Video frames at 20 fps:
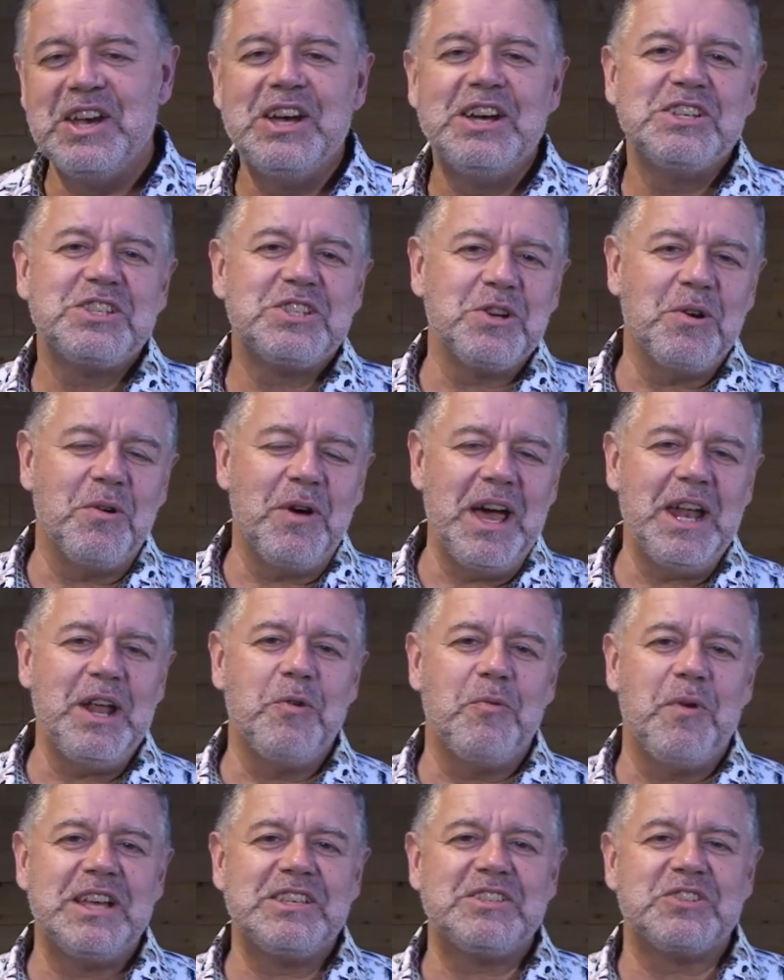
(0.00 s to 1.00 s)
So
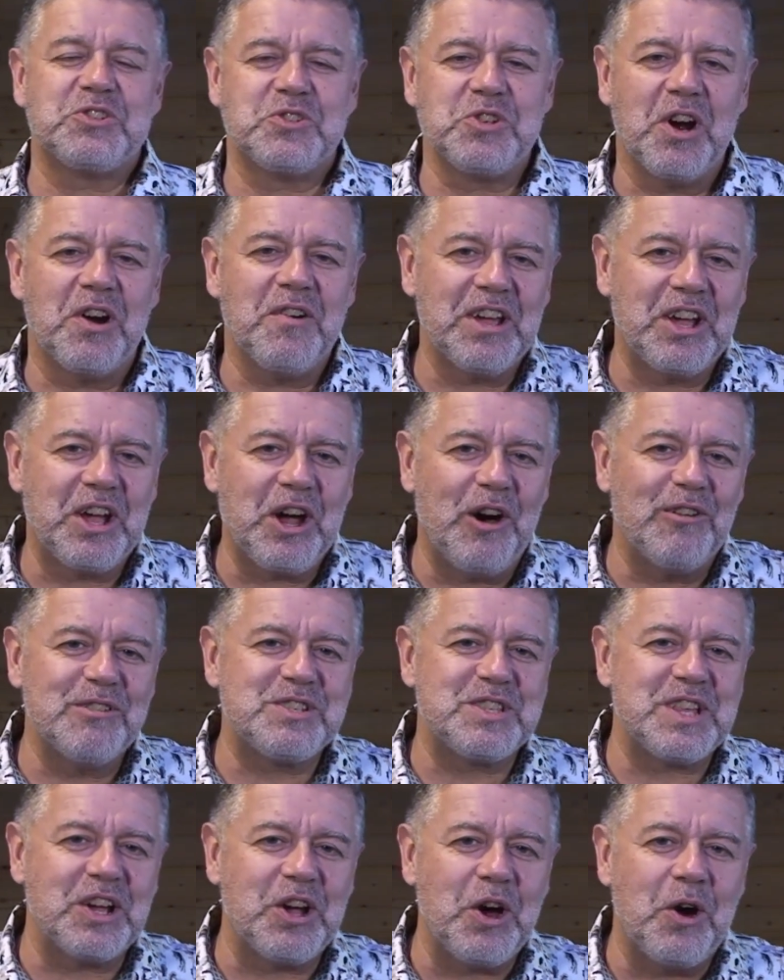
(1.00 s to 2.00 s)
anyways, the story
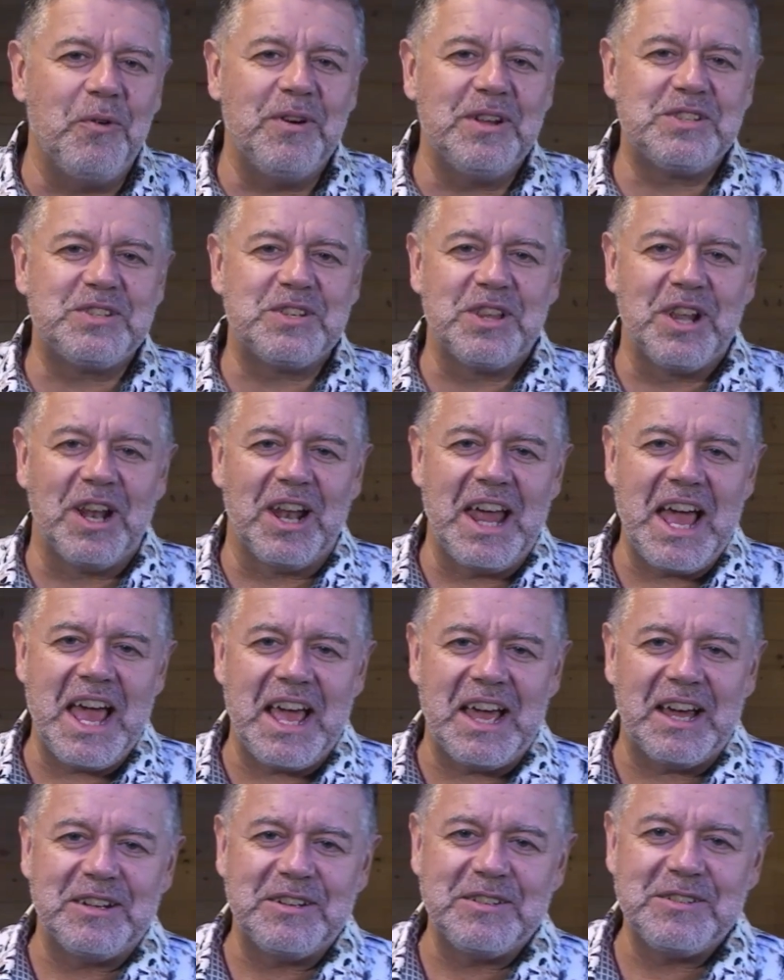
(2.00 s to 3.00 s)
goes, they go into the
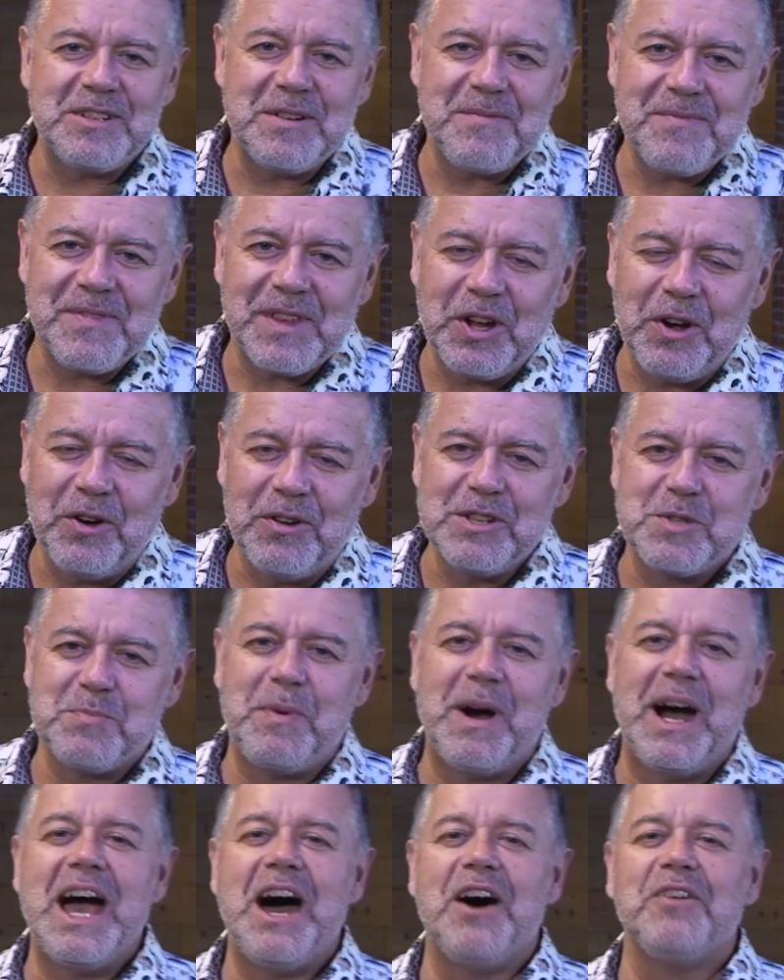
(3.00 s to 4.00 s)
land, they go to
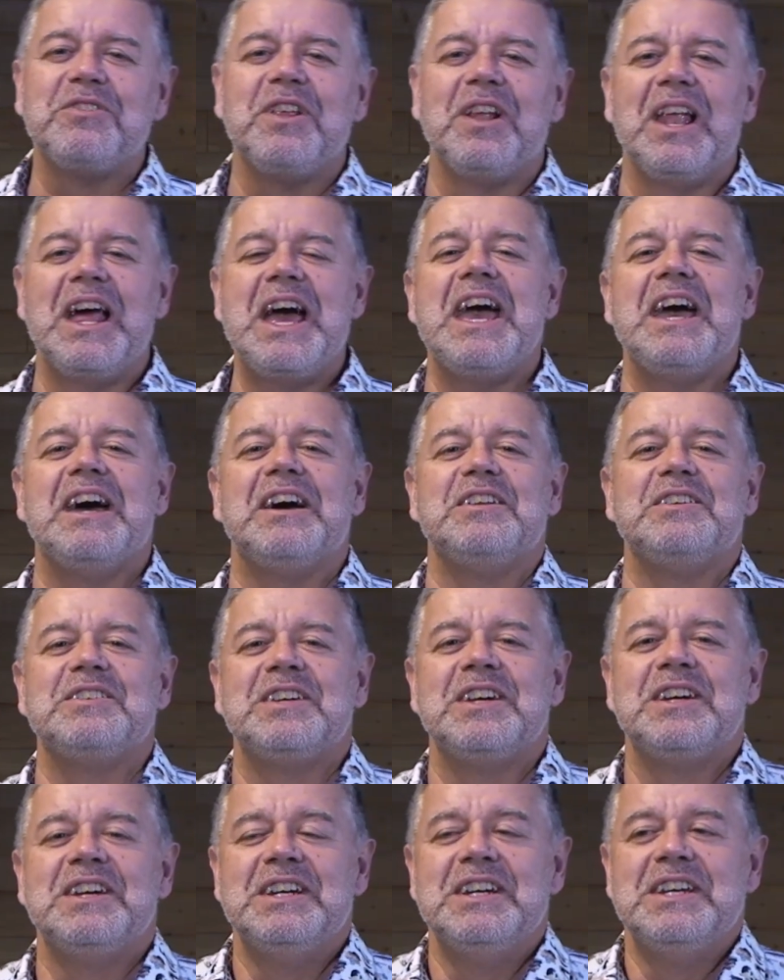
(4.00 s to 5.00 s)
spy out the land,
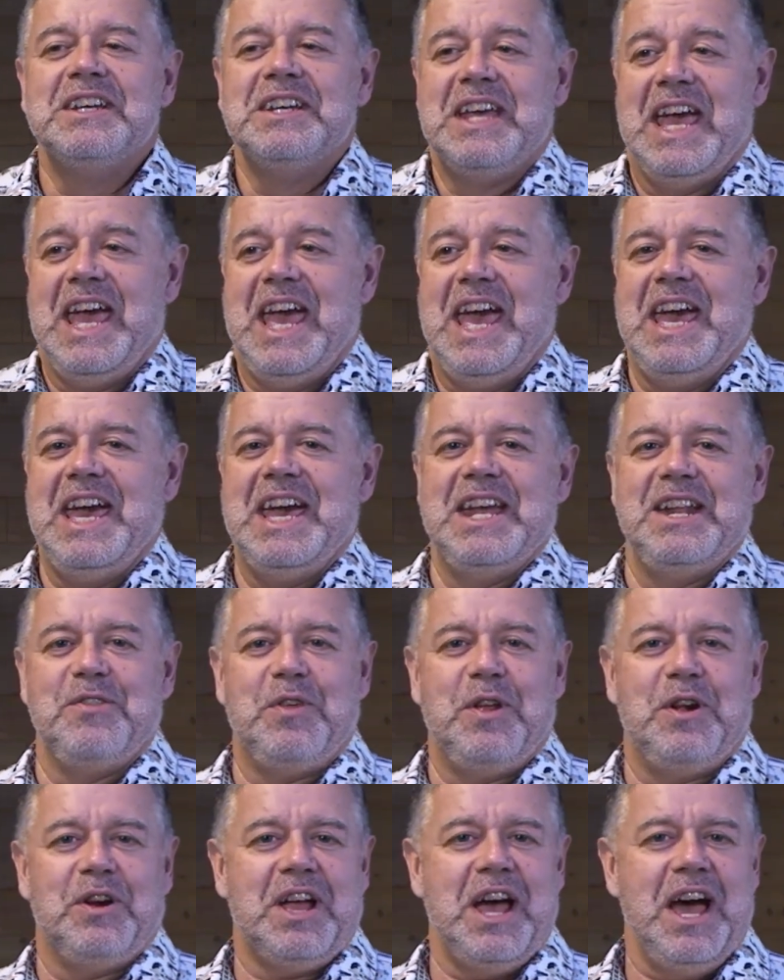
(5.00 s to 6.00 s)
and
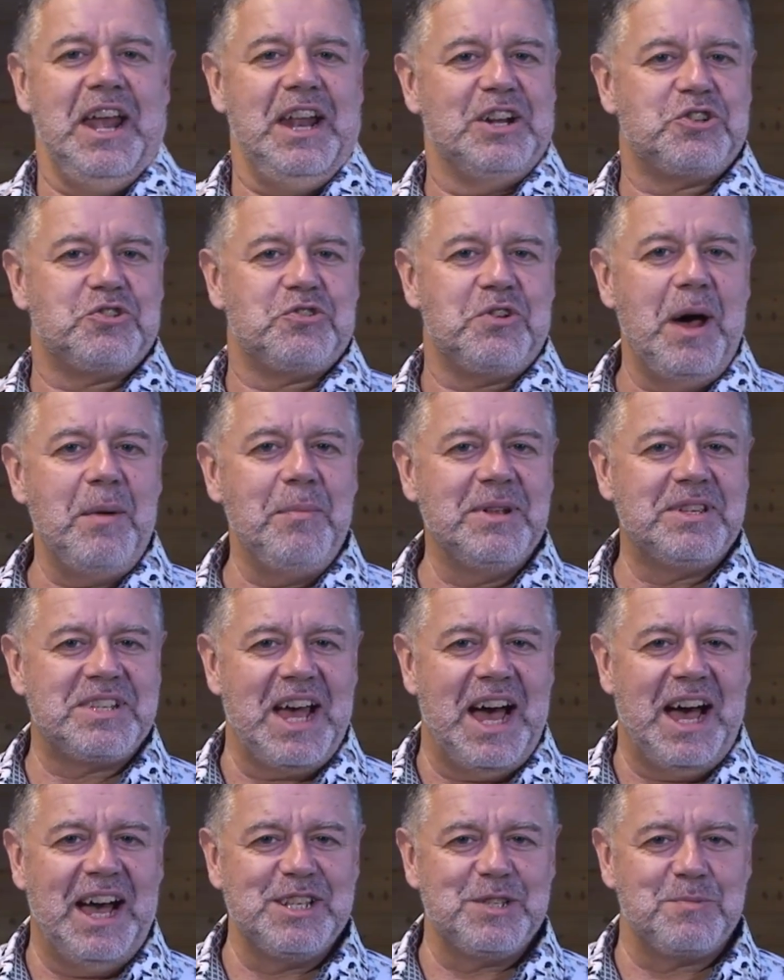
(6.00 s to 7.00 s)
they're kind of
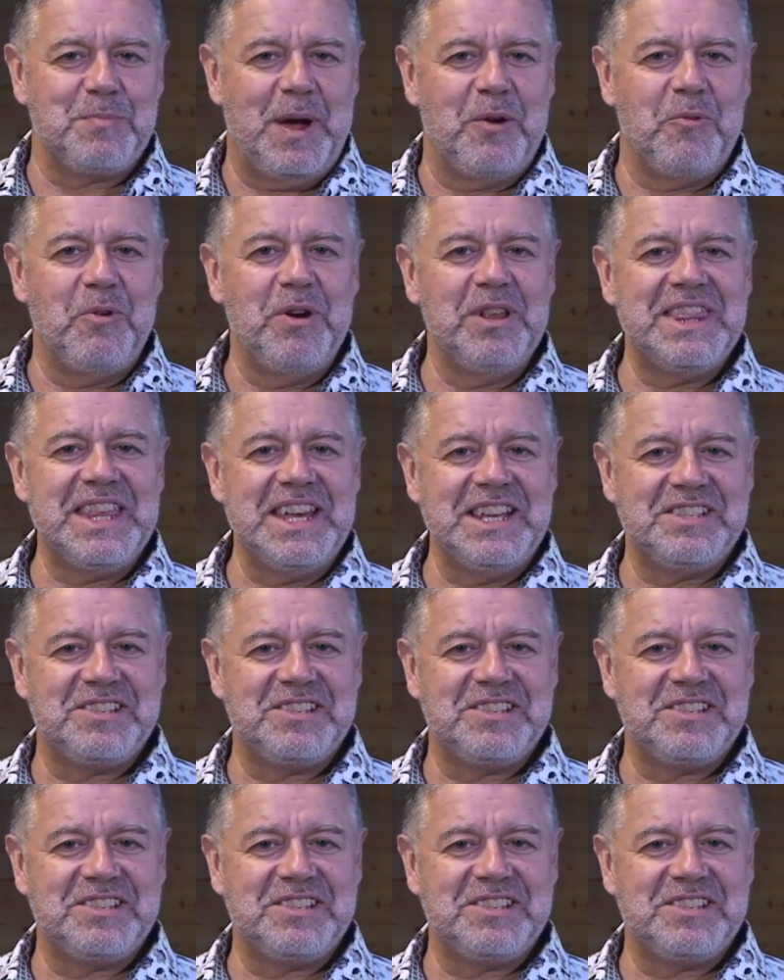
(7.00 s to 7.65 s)
traumatized by what they